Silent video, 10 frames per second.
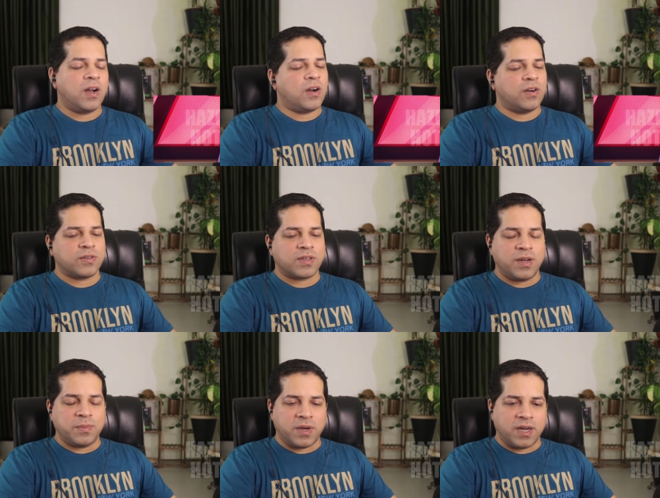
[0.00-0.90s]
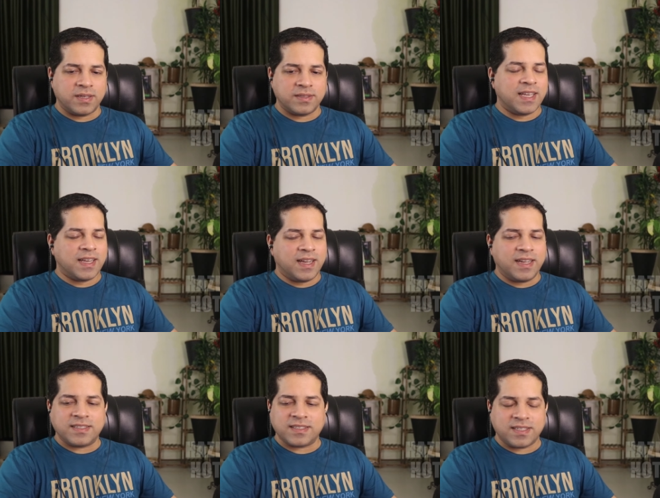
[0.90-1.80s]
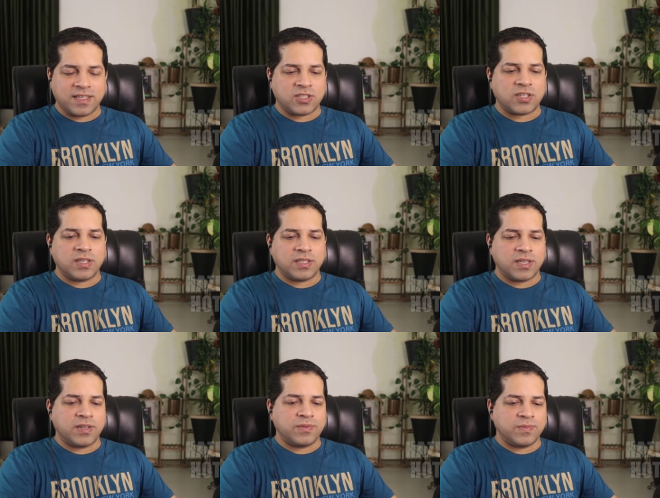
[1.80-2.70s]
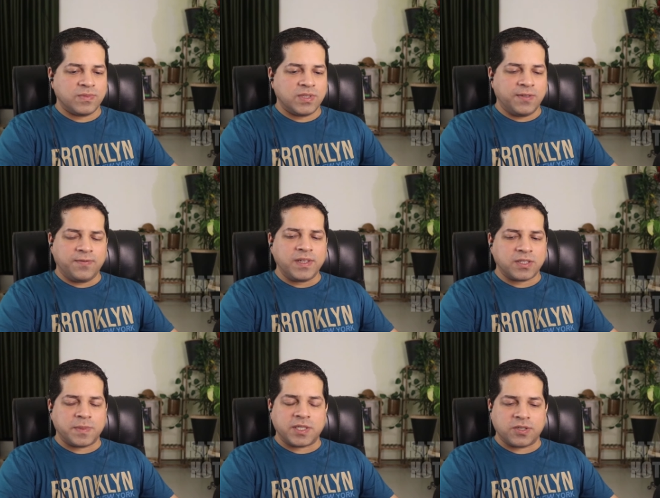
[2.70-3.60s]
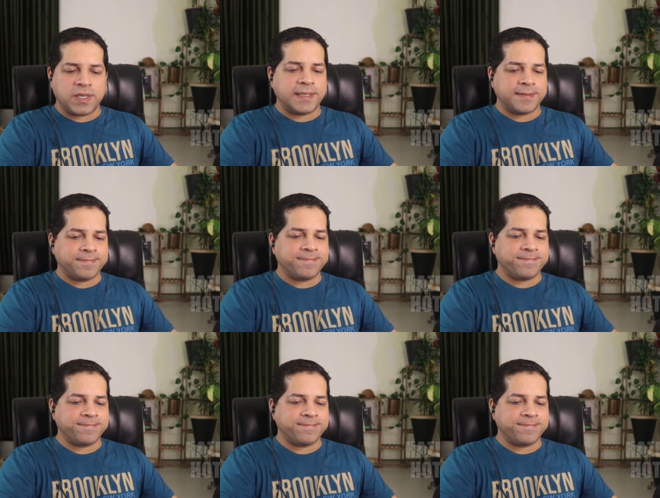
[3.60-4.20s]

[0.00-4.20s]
Oh, come on. Yeah, I understand Charlie, though. She feels betrayed.